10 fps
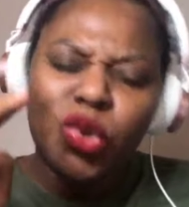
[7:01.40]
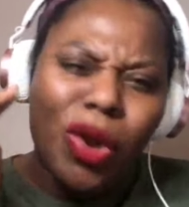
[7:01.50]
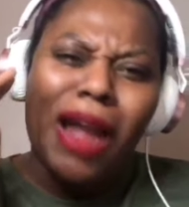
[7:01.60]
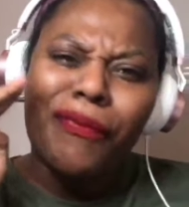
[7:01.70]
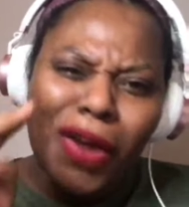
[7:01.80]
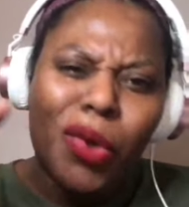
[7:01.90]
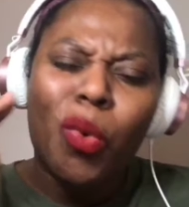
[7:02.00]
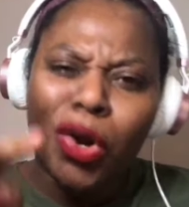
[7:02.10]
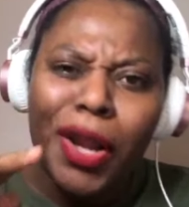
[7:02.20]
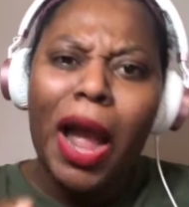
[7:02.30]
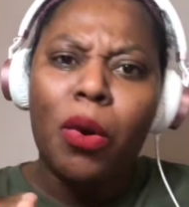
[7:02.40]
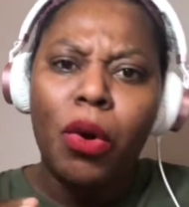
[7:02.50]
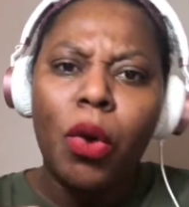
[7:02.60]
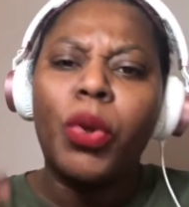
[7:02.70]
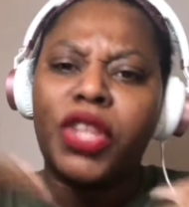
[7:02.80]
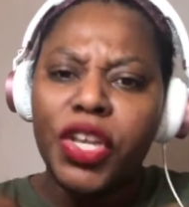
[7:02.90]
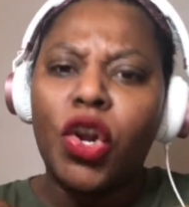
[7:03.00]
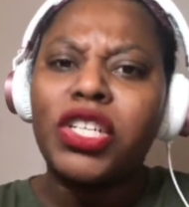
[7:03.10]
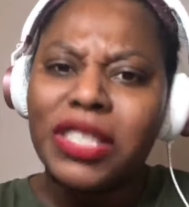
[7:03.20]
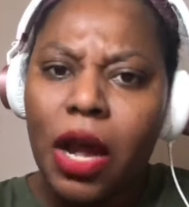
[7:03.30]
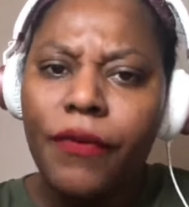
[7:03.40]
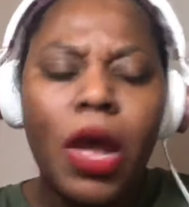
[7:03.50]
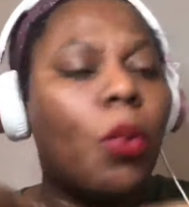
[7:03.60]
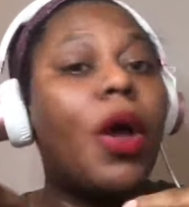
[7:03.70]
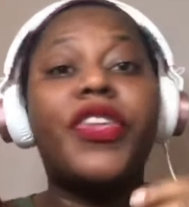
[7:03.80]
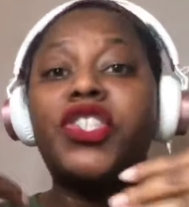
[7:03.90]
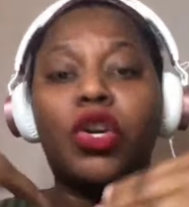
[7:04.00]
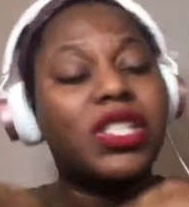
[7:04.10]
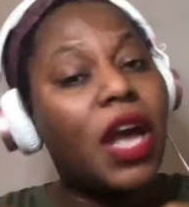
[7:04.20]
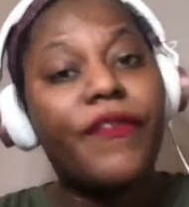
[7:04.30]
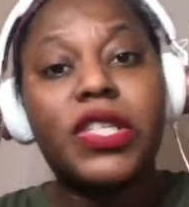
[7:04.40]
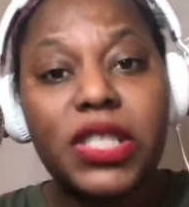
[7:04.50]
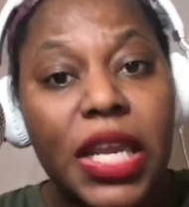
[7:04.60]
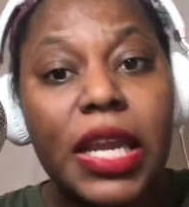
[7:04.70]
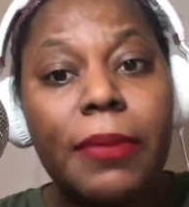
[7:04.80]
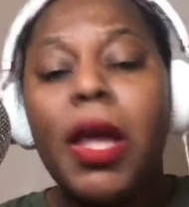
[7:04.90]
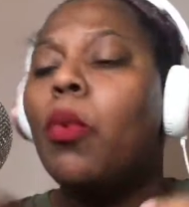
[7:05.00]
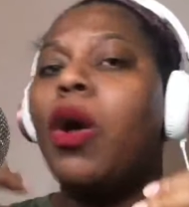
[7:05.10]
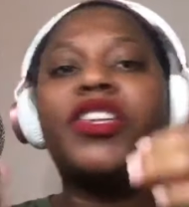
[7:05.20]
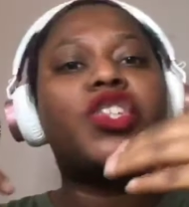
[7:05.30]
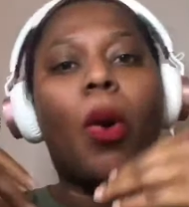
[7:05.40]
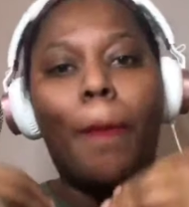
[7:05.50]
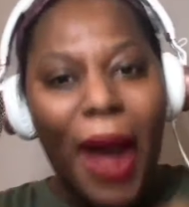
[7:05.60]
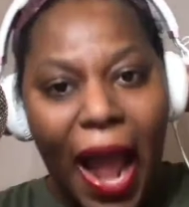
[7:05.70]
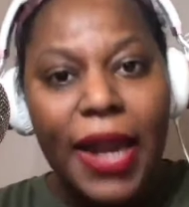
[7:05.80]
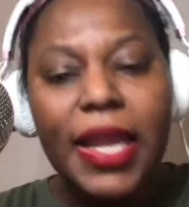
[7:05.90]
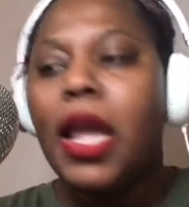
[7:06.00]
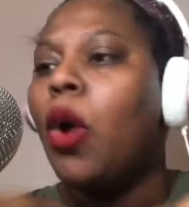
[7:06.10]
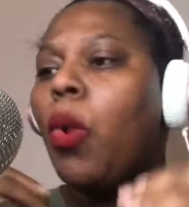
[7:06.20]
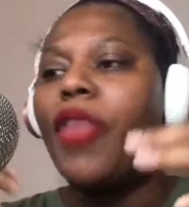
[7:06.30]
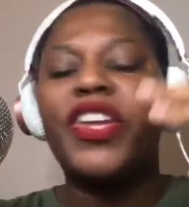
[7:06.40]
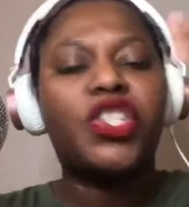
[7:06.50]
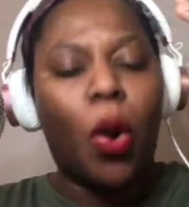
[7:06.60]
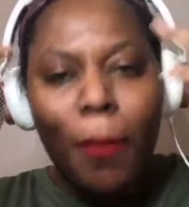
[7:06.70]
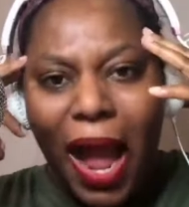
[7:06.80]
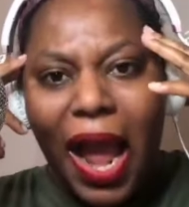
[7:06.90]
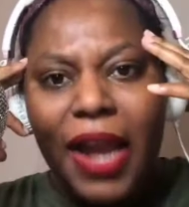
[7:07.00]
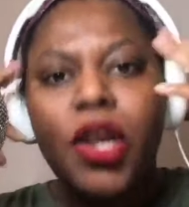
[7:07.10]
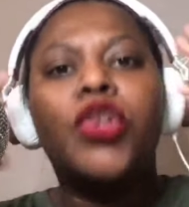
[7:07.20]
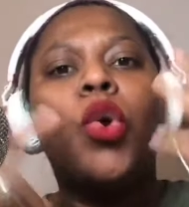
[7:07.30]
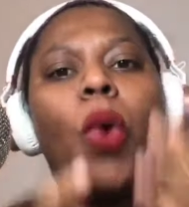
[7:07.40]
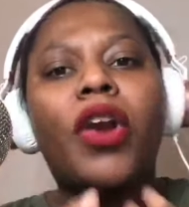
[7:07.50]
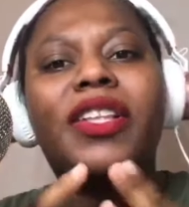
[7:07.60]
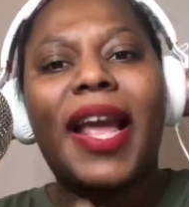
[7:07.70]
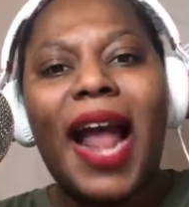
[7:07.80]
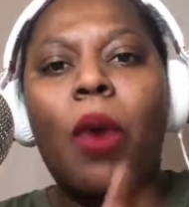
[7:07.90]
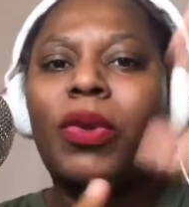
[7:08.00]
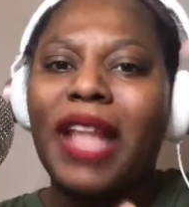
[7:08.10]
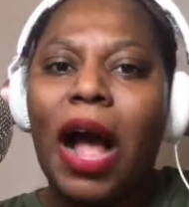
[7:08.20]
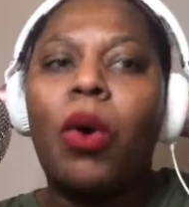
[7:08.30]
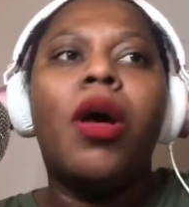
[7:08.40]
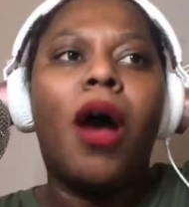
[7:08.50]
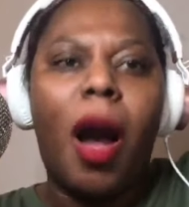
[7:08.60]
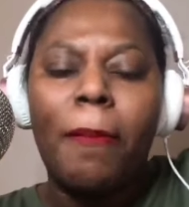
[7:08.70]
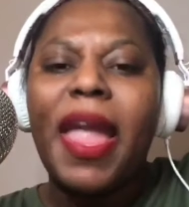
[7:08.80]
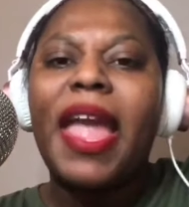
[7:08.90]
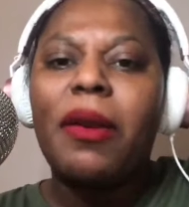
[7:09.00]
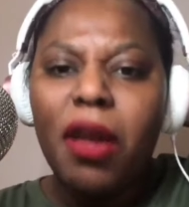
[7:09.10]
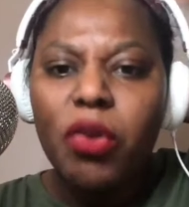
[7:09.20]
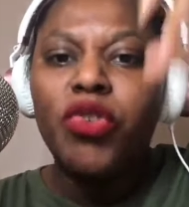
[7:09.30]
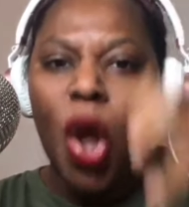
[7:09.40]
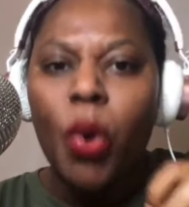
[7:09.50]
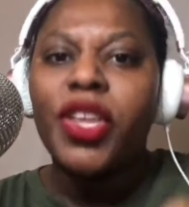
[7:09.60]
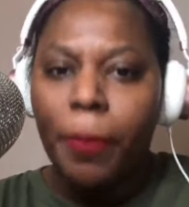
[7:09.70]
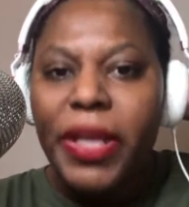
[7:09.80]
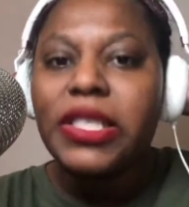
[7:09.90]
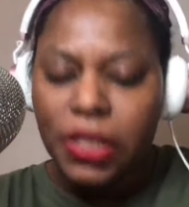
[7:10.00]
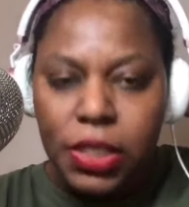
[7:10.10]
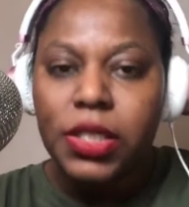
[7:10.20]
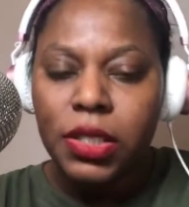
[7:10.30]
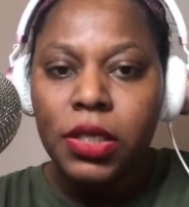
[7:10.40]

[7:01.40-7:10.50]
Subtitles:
is, you got to fucking work out within yourself, whether it's your self-esteem, whether it's your body, whether it's your mind. You work that out without a man knowing your business.